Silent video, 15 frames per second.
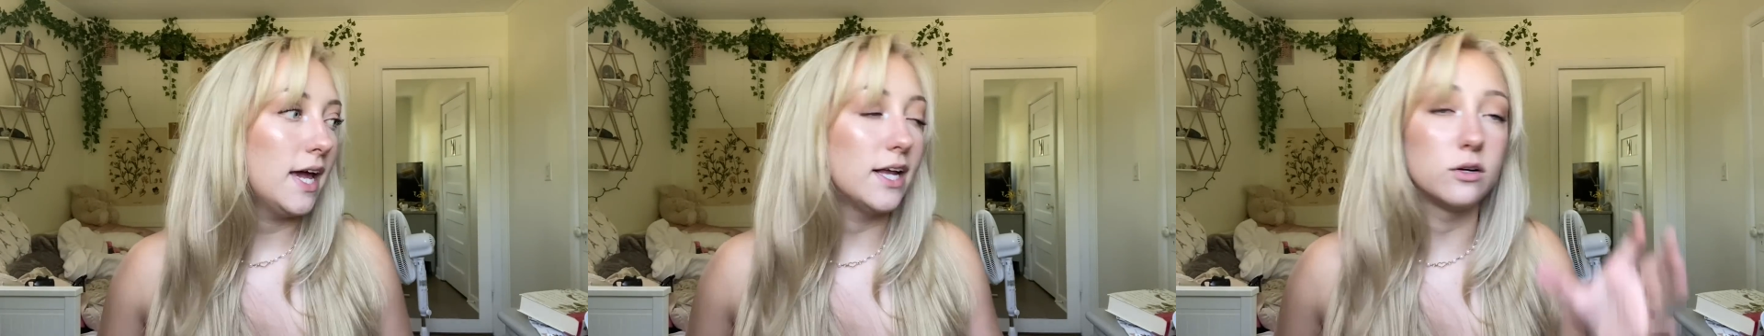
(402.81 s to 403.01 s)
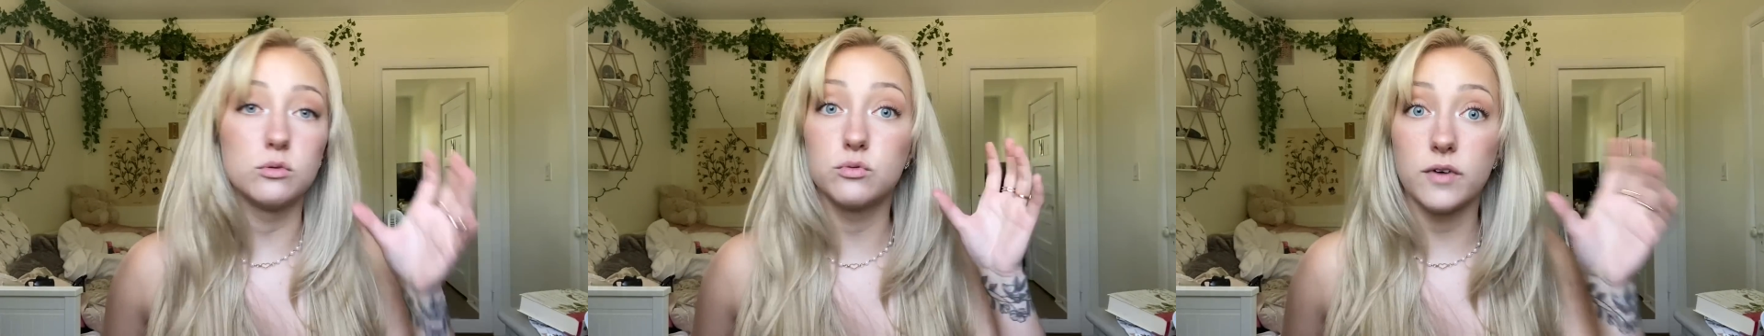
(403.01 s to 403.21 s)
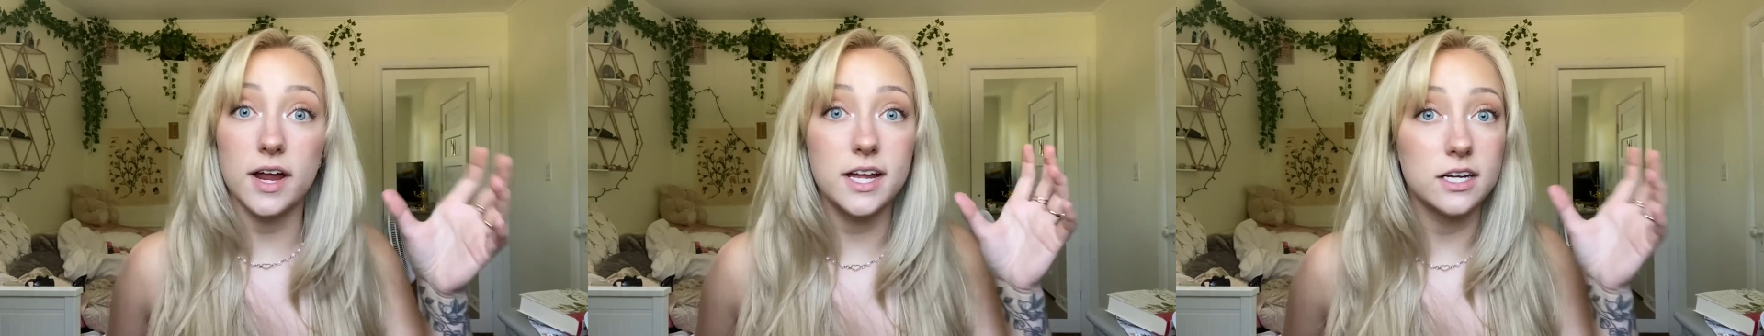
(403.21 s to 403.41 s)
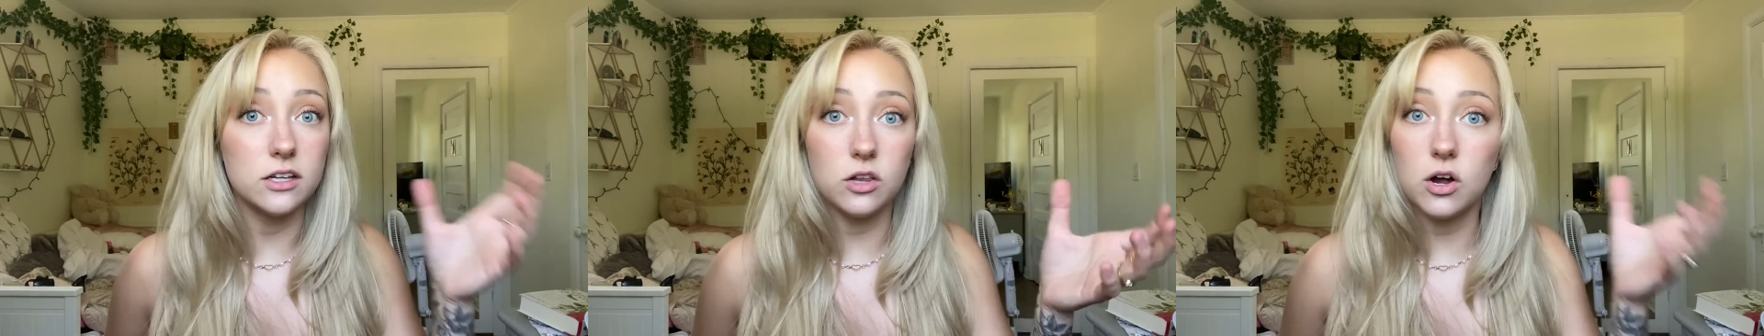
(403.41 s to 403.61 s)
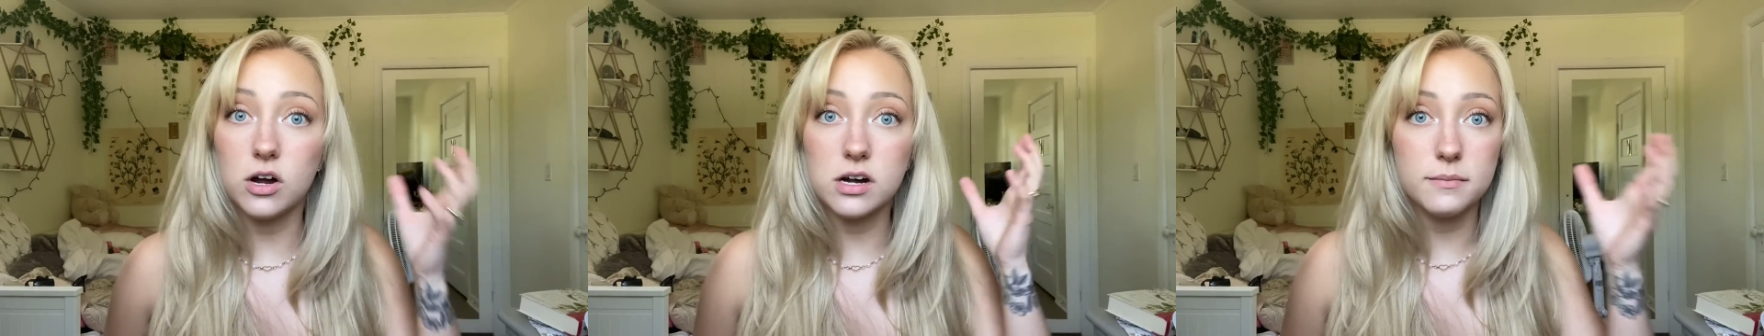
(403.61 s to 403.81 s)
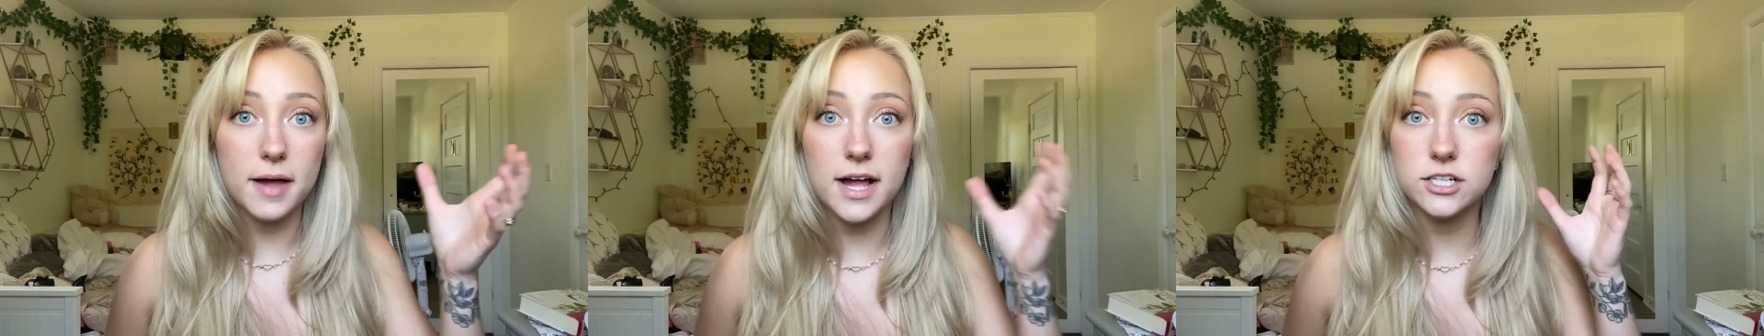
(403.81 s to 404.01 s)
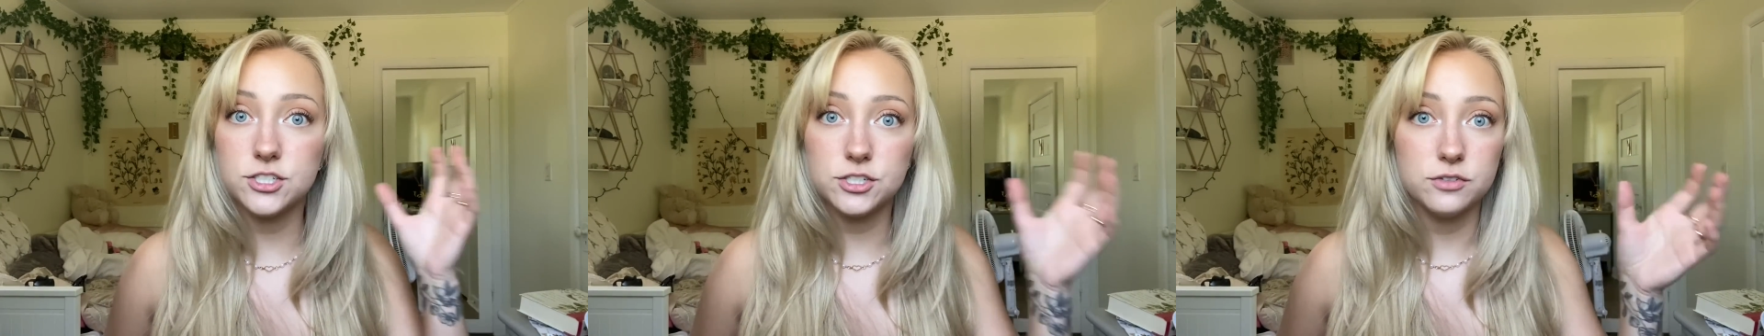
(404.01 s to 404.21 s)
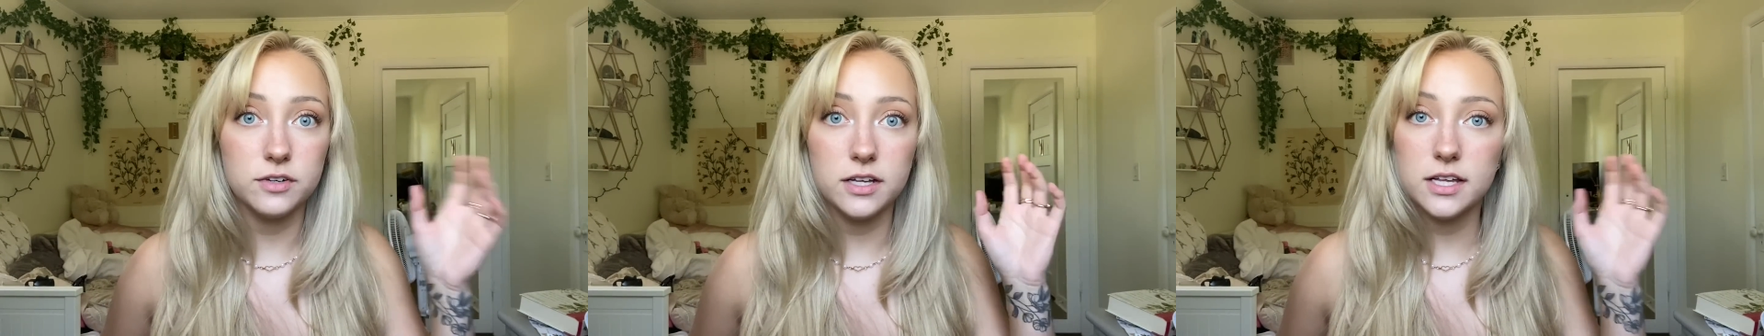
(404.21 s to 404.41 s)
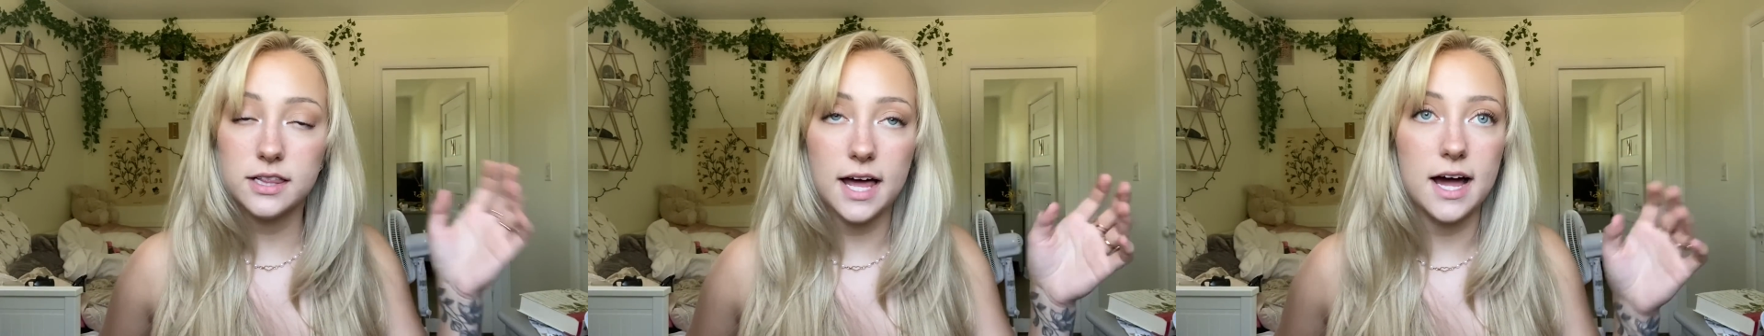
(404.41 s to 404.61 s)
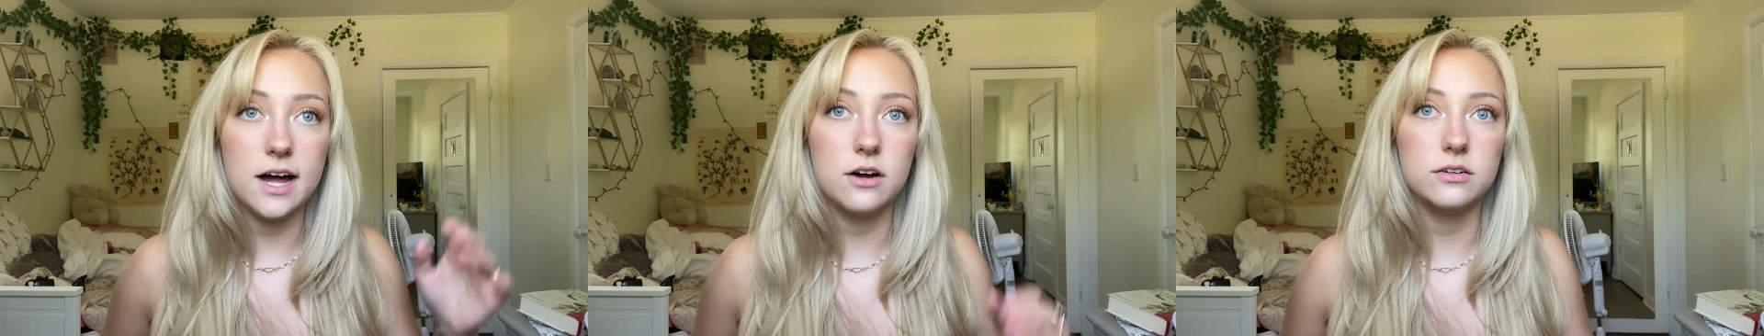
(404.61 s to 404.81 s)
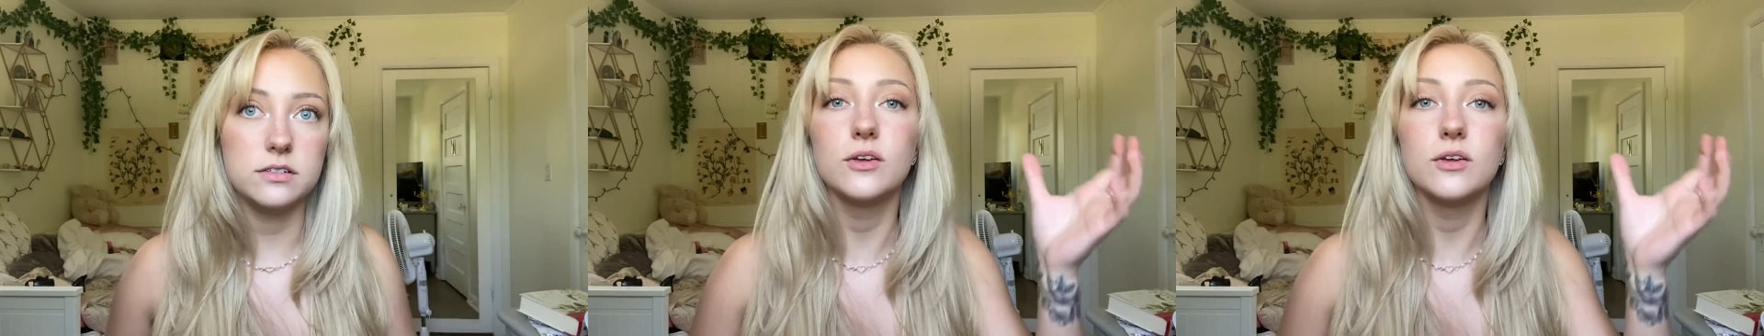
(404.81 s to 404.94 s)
It'll ring an alarm at you really loud.